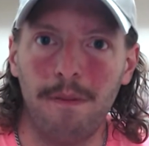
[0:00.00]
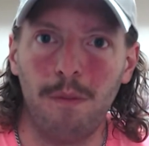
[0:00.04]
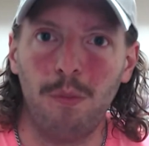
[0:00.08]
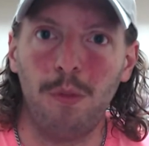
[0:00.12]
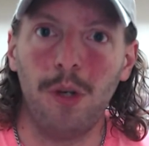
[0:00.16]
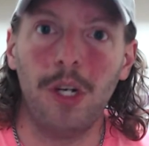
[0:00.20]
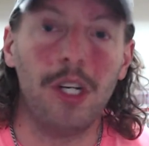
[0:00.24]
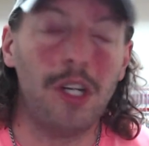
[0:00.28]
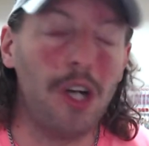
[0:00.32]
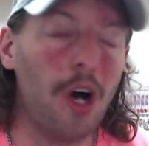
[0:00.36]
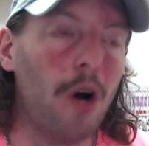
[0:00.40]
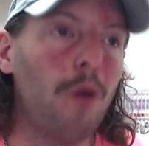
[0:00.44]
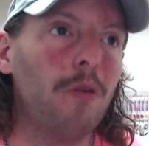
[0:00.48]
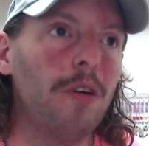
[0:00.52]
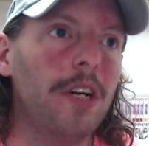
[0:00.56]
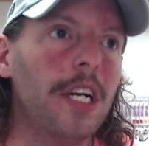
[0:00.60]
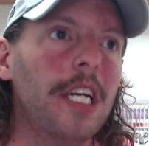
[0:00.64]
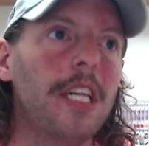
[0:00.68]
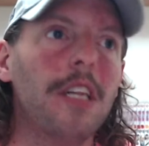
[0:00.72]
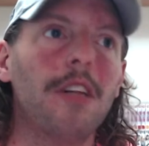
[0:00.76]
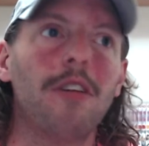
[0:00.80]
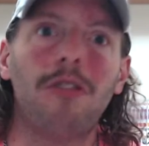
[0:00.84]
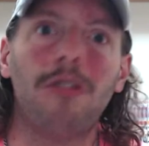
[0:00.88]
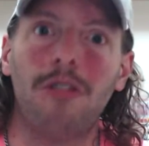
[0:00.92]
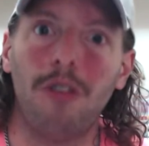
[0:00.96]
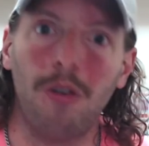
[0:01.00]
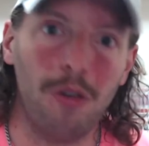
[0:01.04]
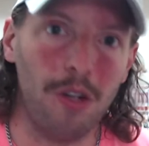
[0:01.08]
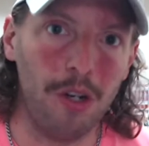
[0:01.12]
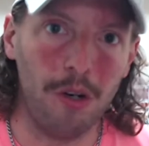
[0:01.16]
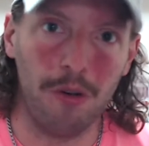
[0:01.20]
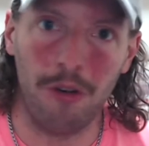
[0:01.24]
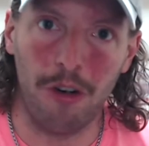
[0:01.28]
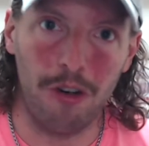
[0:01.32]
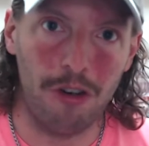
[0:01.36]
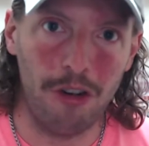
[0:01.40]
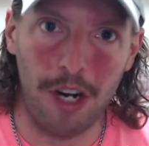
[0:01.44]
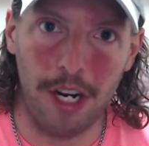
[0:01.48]
We don't need the studio
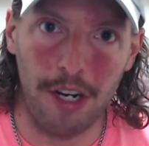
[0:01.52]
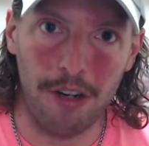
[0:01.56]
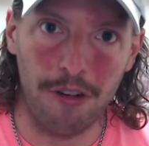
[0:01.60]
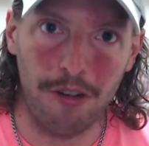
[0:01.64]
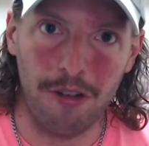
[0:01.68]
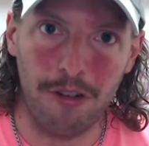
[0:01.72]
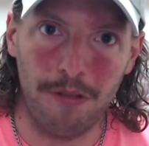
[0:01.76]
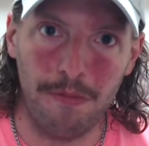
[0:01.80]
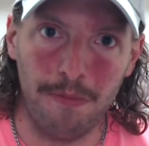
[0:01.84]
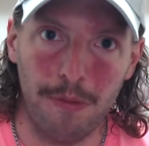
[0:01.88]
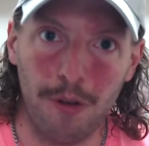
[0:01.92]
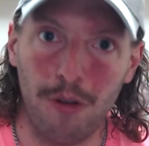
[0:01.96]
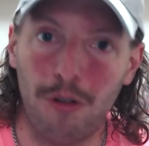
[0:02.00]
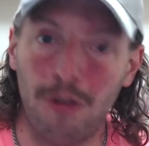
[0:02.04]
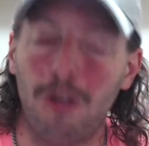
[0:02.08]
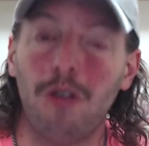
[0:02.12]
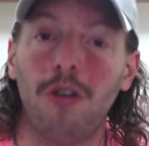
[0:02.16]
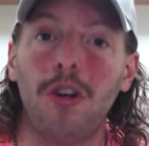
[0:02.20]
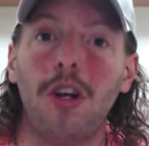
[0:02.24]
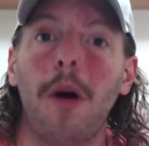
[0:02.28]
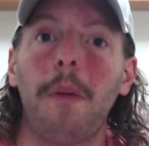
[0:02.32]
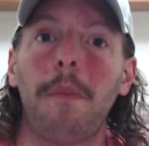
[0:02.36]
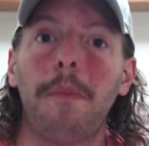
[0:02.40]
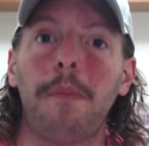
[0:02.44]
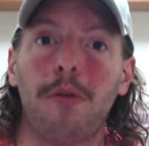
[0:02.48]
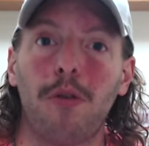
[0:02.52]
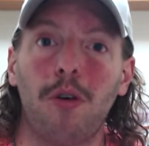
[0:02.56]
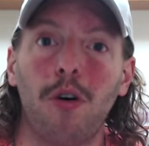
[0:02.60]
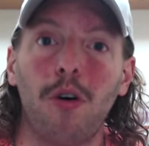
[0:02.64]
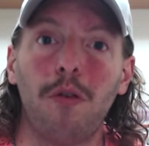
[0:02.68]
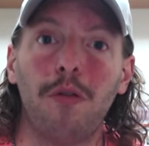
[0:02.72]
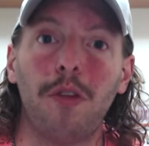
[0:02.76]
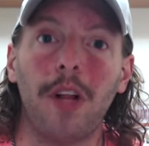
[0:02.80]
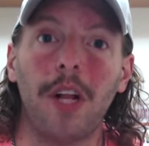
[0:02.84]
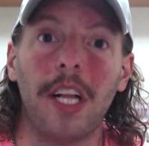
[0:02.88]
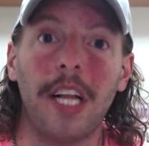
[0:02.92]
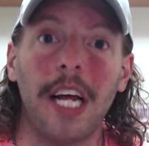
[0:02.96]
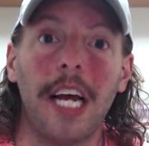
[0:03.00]
to change. The studio
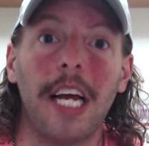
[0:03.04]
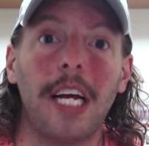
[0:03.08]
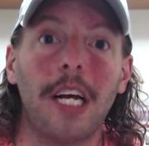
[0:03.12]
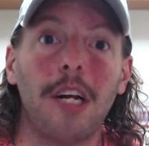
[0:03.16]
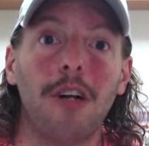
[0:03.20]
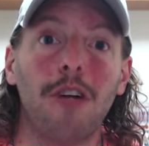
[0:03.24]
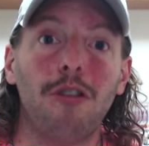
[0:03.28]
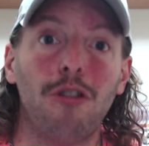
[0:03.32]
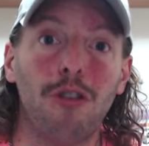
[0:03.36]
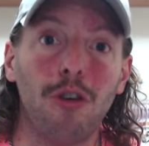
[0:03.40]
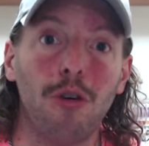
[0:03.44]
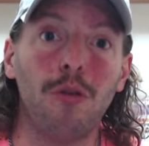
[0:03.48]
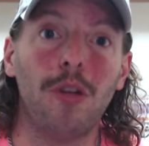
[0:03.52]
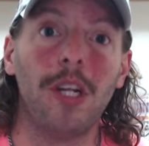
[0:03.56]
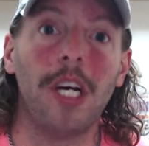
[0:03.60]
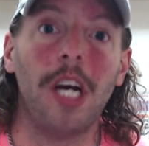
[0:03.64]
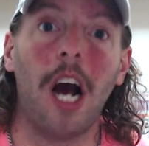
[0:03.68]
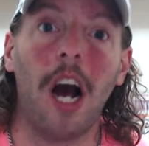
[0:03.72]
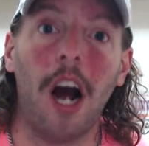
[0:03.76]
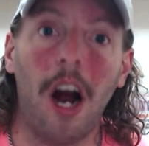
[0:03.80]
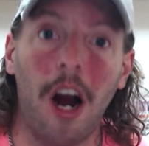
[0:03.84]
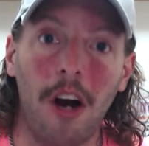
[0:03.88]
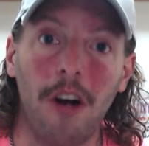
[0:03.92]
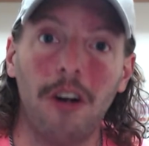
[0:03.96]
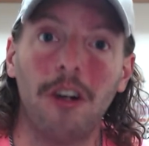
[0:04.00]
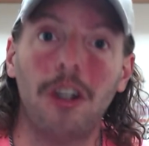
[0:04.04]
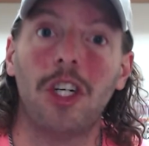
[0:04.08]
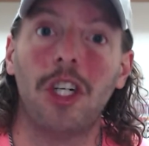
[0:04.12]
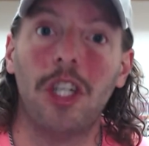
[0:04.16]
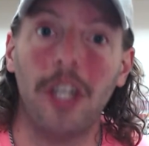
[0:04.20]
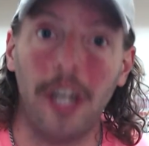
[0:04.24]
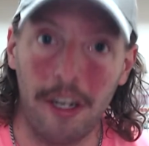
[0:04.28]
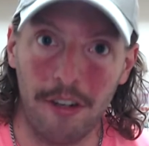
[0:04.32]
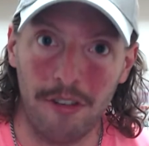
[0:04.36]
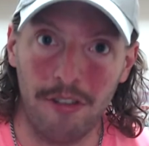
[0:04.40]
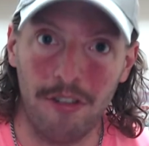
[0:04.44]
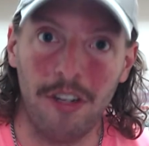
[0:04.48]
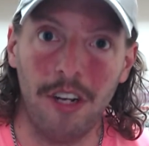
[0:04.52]
proved that they can do the art
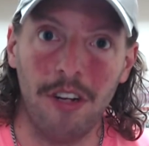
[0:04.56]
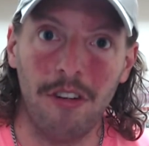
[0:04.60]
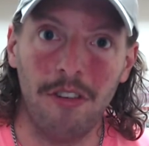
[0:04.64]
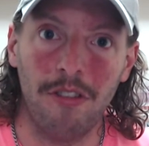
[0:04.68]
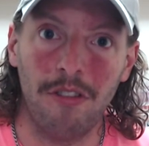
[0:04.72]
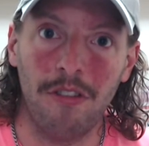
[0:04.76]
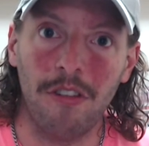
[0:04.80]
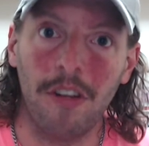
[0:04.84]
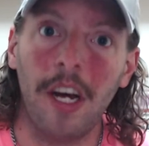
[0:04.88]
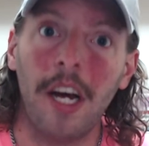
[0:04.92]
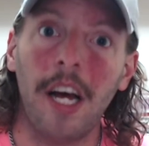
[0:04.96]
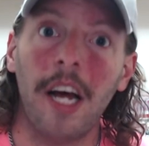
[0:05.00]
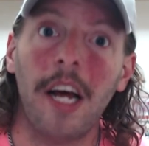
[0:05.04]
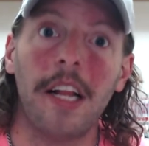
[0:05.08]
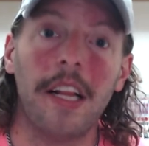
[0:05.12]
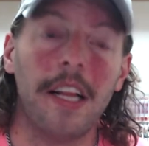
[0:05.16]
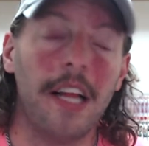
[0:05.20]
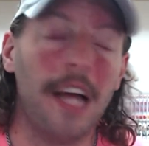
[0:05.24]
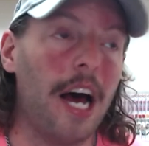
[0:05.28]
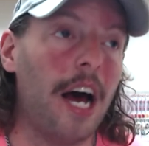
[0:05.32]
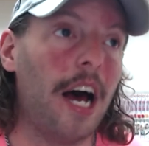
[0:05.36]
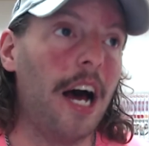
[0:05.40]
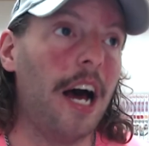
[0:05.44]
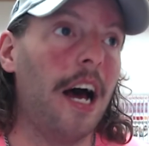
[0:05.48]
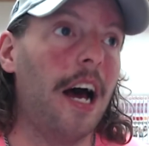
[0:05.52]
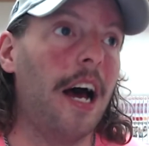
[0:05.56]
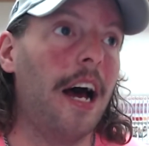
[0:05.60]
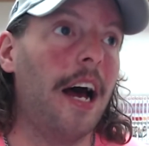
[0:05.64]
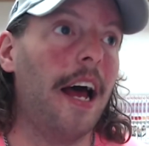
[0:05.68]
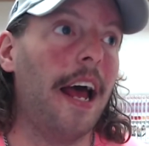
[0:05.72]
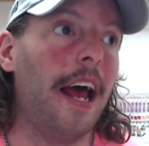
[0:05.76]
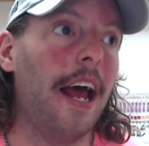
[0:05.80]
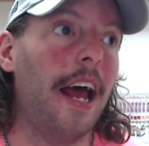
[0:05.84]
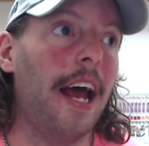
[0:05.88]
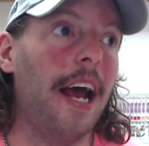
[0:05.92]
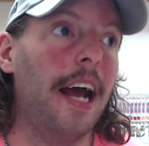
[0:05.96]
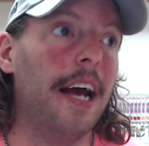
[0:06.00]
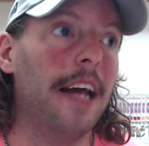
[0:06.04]
justice, uh,
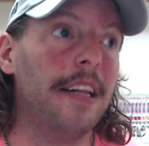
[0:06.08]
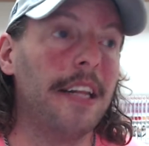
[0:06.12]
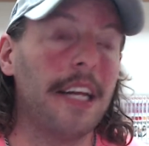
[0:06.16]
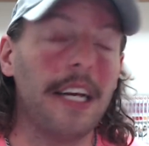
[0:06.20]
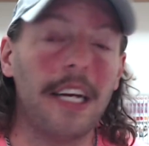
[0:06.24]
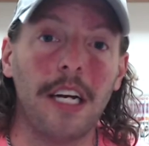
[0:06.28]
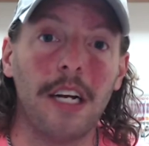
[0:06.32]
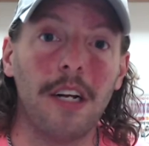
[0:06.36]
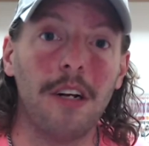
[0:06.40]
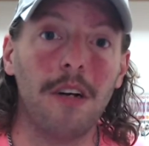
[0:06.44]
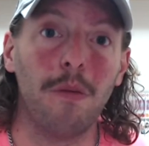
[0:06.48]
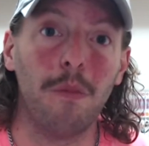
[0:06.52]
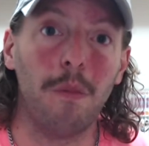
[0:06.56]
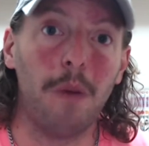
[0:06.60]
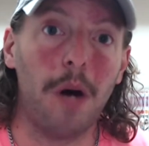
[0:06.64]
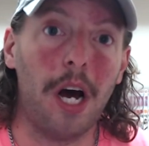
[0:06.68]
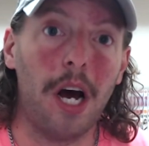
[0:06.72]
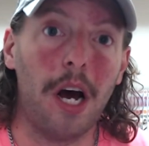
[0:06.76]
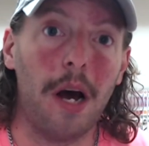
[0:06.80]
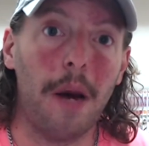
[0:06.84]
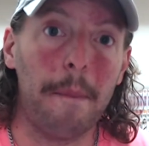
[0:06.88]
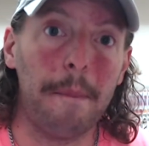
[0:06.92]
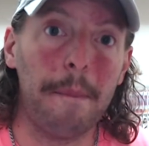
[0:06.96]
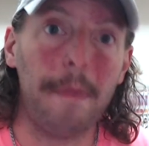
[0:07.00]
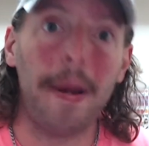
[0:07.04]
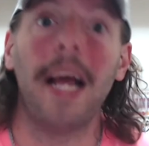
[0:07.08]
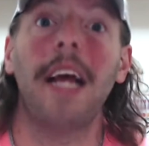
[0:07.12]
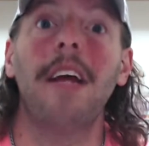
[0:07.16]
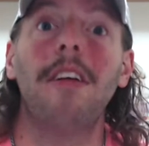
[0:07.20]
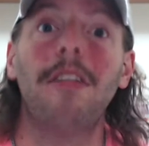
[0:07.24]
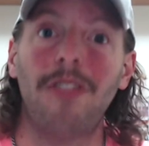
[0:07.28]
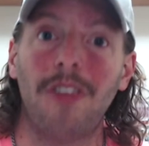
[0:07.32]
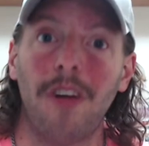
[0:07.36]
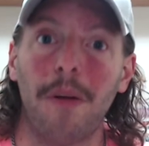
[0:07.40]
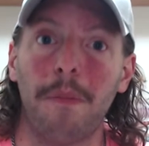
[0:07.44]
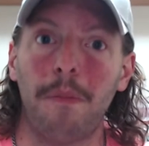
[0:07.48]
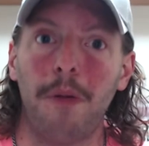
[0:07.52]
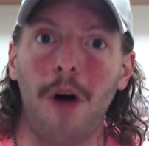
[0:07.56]
and they can uh,
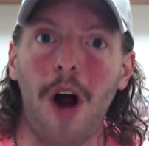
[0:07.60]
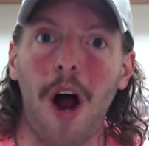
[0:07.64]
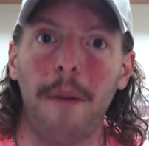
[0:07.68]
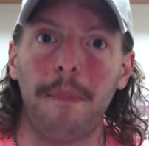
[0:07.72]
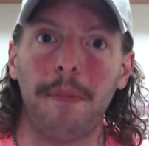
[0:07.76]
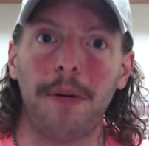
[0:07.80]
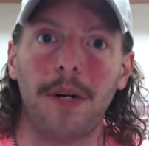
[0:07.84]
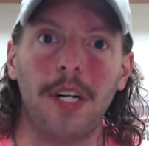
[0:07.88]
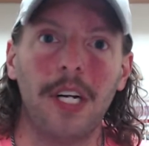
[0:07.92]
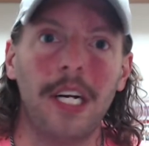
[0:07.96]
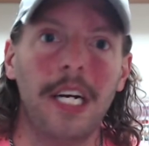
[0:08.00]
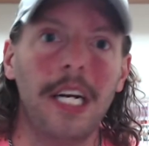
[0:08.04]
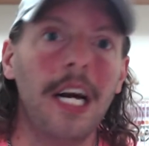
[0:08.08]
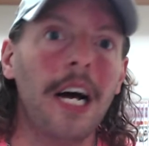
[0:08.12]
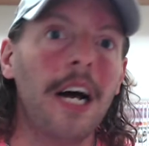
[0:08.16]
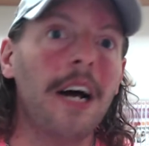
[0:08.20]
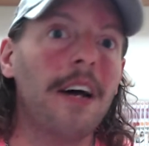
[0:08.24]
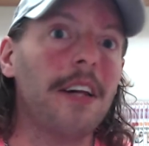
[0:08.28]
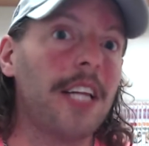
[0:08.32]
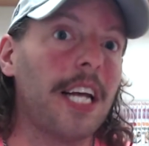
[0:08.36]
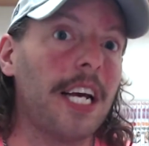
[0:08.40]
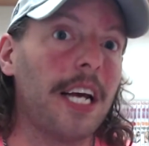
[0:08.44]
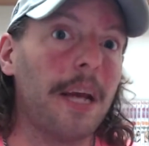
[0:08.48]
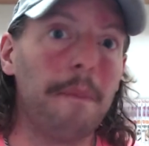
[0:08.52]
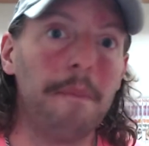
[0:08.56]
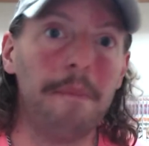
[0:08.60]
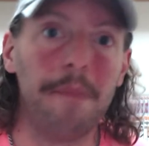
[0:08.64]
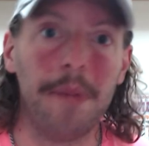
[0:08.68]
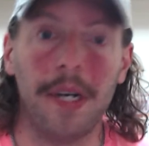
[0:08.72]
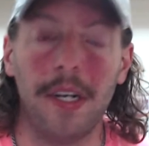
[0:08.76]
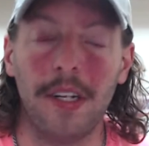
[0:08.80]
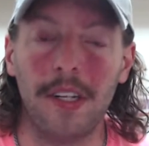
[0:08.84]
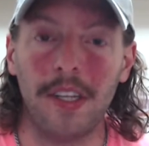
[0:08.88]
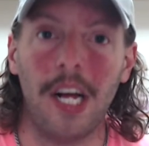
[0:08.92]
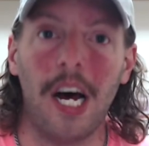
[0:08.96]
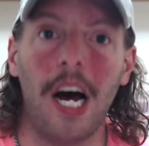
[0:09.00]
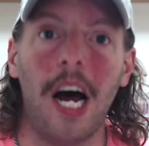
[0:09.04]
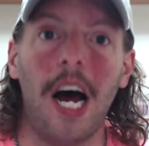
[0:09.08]
pace it properly. They can
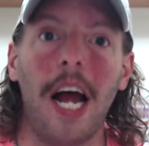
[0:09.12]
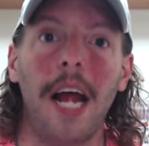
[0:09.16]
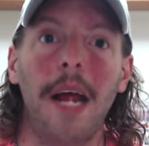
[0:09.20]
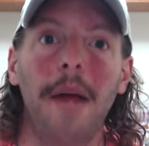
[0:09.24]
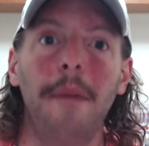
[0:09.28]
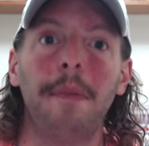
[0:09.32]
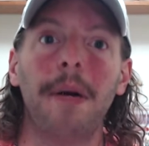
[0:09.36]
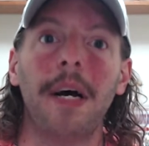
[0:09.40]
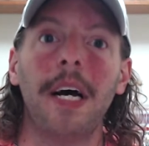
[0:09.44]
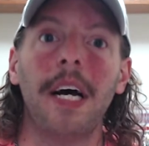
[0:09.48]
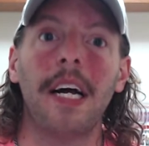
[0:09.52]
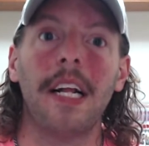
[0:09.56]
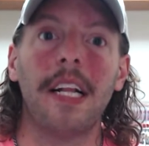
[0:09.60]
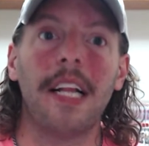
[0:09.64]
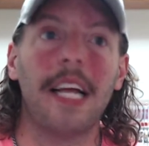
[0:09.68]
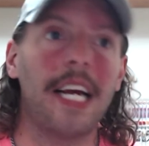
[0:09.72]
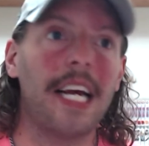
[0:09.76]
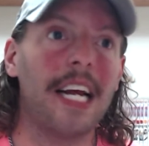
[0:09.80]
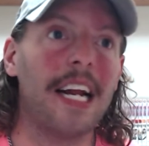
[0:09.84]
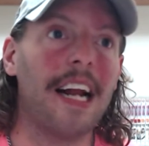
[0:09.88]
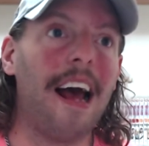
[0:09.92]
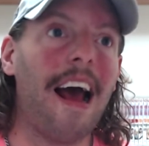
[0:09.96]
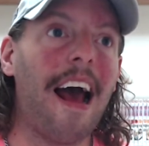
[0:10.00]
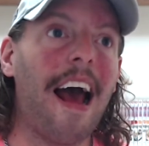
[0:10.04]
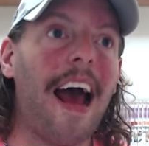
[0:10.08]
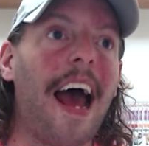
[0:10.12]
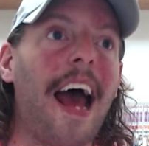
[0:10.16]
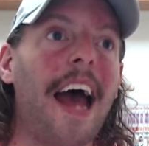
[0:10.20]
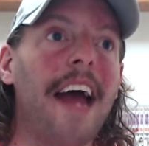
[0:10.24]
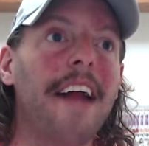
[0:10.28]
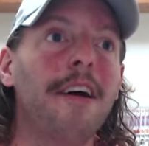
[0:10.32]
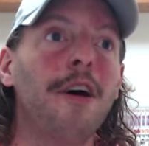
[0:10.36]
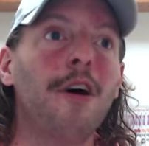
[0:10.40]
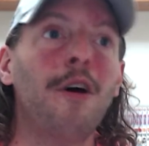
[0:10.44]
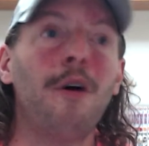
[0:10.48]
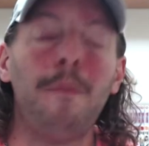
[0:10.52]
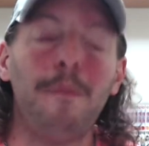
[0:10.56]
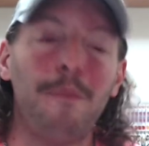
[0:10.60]
build the hype. They can add...
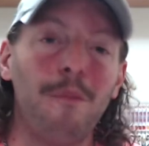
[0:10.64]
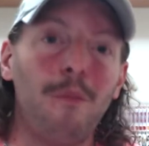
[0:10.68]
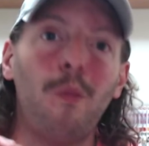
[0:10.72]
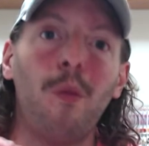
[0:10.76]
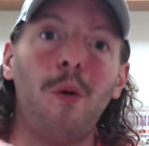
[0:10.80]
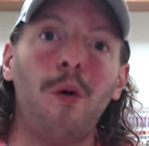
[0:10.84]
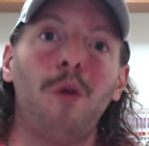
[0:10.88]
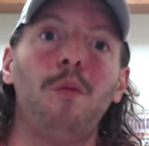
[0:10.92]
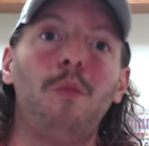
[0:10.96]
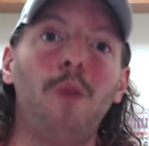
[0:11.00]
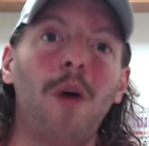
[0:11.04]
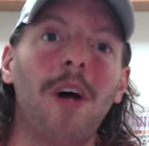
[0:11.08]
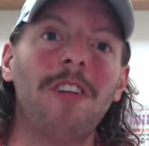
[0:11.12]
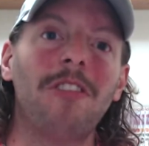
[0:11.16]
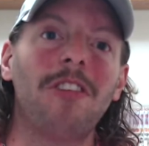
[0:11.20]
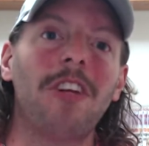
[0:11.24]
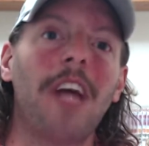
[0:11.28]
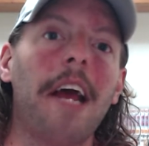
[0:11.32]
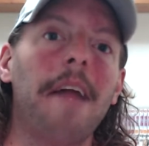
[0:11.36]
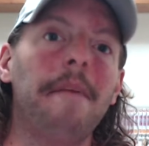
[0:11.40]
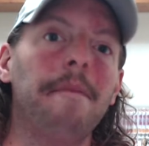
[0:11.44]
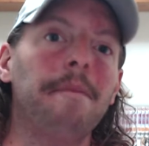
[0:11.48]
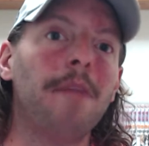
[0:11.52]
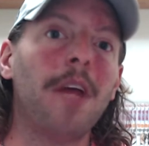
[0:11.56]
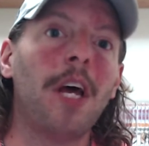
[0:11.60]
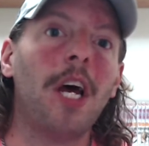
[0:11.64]
Once again,